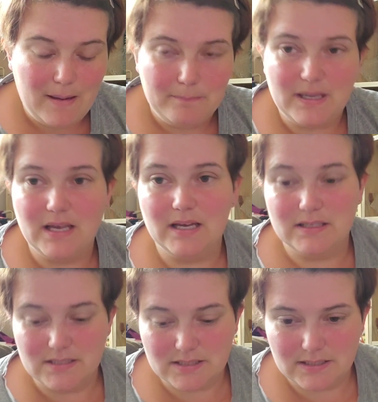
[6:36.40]

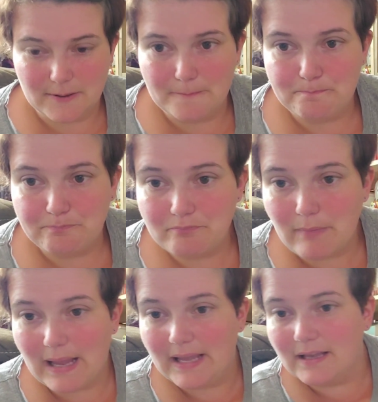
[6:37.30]
because
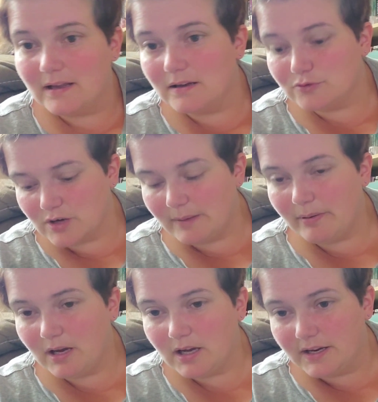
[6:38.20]
my
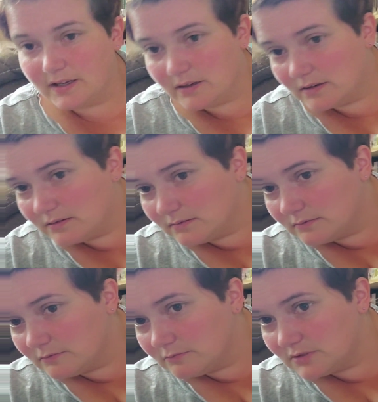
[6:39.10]
tripod
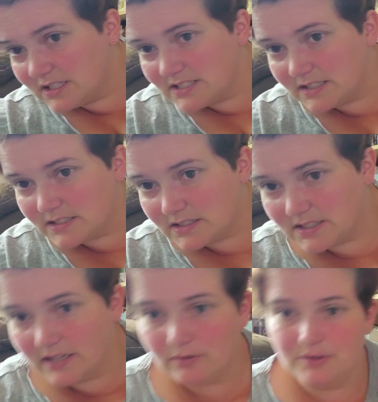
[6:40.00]
doesn't
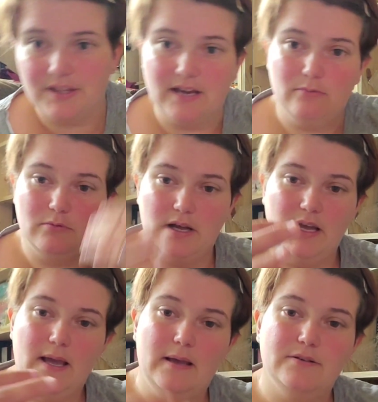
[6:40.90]
tilt that
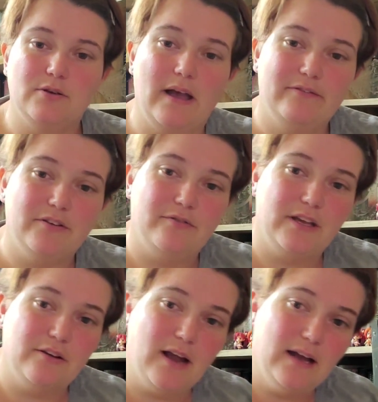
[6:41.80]
way. So I have to
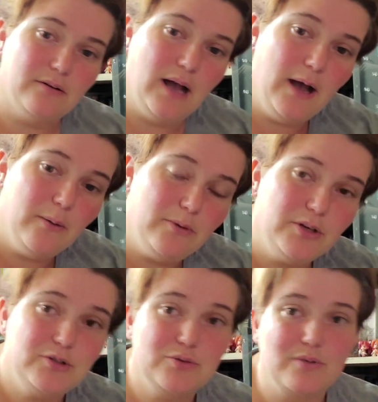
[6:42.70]
figure out how I'm
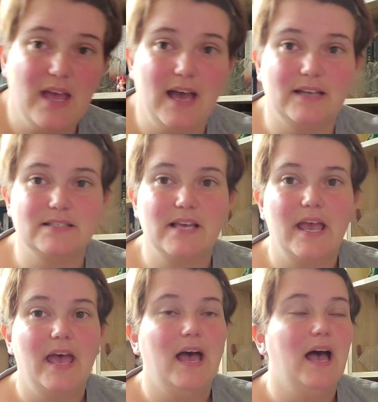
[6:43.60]
going to do that.
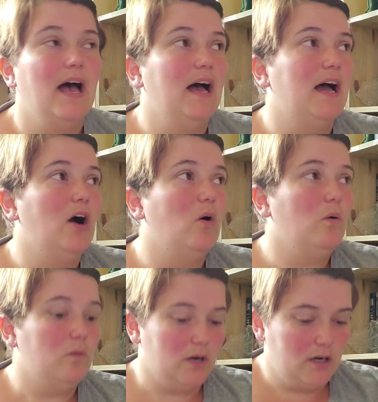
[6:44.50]

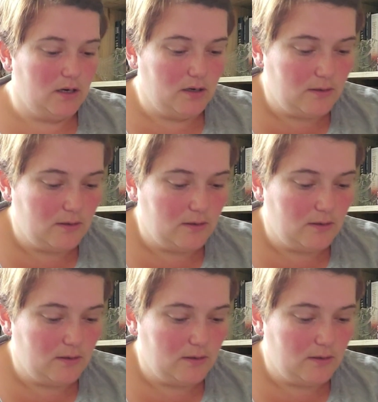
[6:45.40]
Or